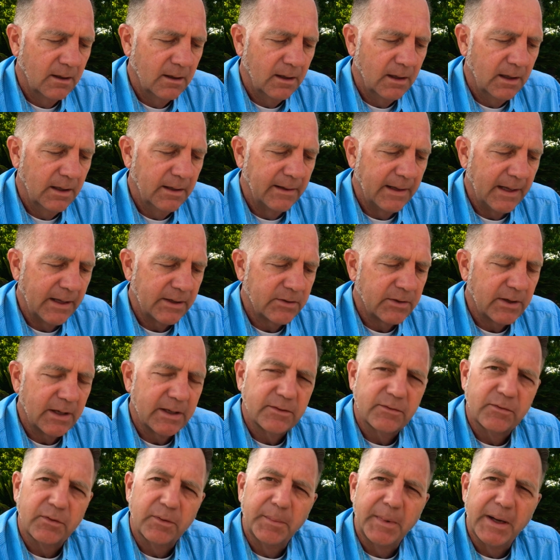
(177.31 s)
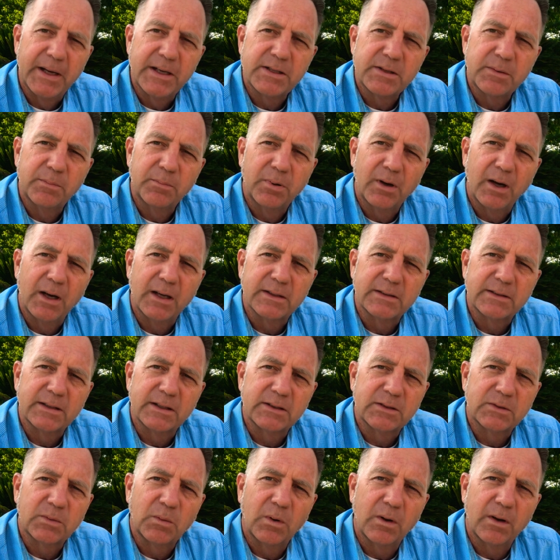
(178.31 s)
in that transformation
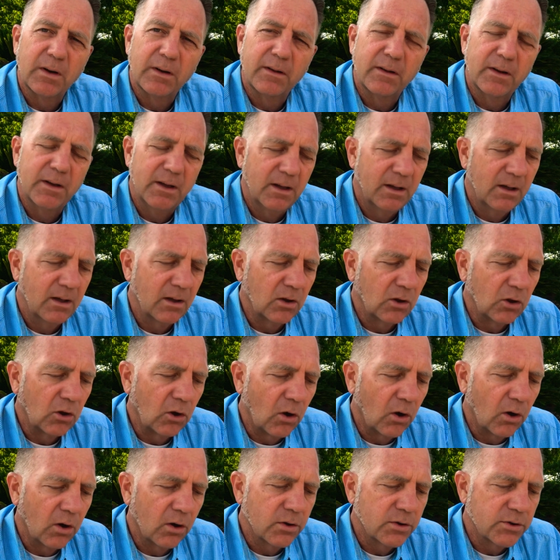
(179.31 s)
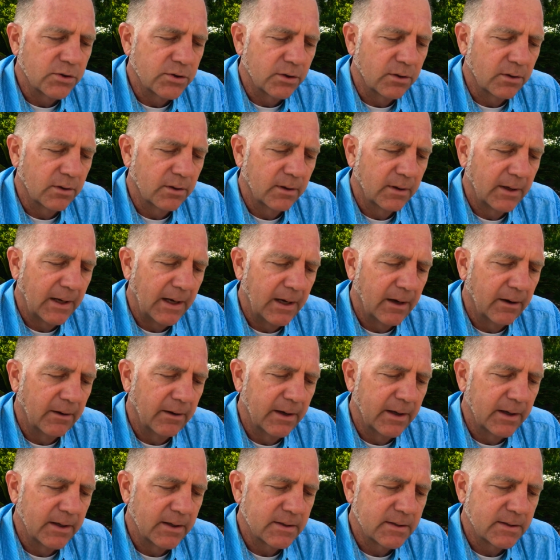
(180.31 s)
process, one of the larger
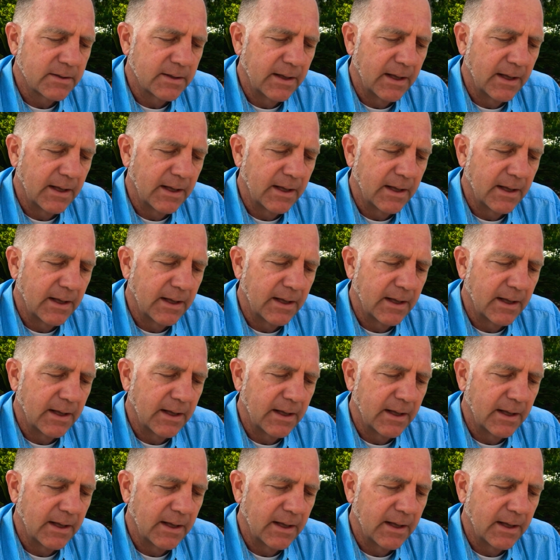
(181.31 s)
areas